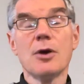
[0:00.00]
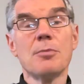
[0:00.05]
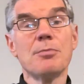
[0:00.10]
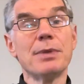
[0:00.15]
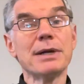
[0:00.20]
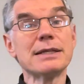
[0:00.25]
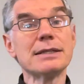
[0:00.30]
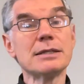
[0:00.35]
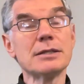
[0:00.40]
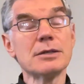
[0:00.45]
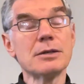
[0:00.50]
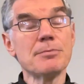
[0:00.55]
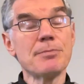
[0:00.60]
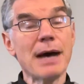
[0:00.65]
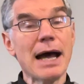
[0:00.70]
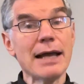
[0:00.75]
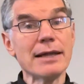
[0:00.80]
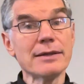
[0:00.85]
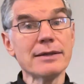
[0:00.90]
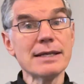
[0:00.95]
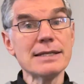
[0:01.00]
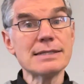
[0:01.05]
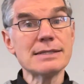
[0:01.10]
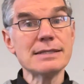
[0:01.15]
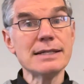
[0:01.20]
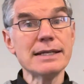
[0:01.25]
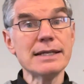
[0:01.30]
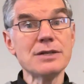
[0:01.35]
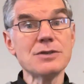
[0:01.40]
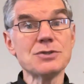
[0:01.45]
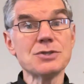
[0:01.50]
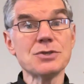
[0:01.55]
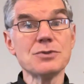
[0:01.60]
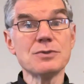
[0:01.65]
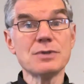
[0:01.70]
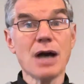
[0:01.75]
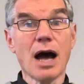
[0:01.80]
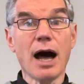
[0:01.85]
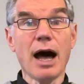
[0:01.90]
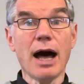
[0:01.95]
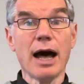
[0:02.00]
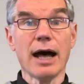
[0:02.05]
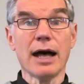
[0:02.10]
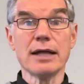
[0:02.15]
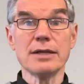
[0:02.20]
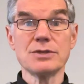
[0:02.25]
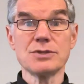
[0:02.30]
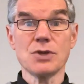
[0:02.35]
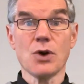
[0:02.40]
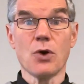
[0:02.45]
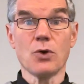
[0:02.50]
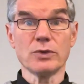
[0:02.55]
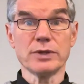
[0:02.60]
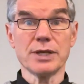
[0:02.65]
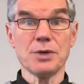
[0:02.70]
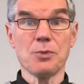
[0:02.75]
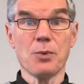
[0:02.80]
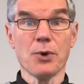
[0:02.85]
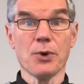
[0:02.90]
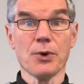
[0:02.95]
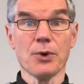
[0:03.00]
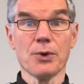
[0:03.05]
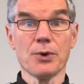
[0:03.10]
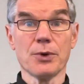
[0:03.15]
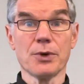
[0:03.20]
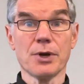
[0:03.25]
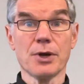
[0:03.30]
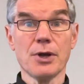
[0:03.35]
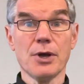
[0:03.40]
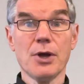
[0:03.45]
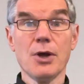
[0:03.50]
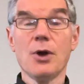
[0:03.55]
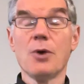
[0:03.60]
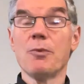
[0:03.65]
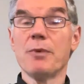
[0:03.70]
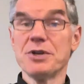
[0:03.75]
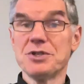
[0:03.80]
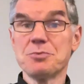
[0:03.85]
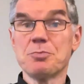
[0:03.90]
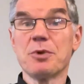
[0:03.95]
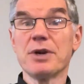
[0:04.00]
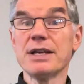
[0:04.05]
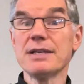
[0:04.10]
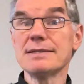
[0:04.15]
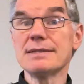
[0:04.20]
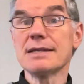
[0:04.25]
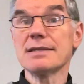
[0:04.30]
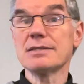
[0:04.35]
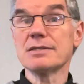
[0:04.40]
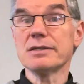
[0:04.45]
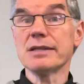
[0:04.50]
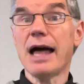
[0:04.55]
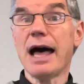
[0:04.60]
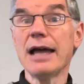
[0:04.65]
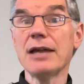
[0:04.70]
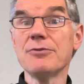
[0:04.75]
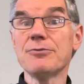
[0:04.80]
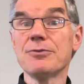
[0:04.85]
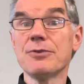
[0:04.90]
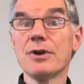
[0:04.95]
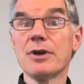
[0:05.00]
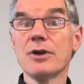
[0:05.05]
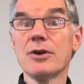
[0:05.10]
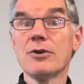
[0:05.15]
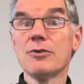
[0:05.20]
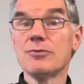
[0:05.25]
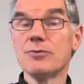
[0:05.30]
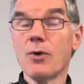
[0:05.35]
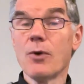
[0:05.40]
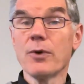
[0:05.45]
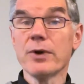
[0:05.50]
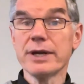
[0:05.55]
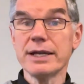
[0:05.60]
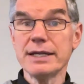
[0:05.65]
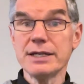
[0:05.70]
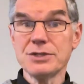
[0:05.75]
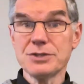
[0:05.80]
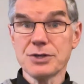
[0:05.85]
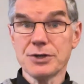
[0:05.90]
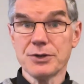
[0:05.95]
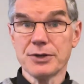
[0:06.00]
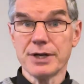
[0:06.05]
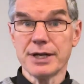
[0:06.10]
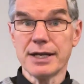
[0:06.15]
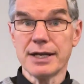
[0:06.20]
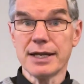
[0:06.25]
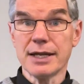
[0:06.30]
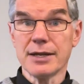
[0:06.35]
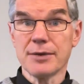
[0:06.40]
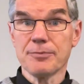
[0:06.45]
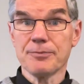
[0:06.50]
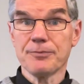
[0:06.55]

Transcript: but by listening to God's holy word, which brings us life for eternity.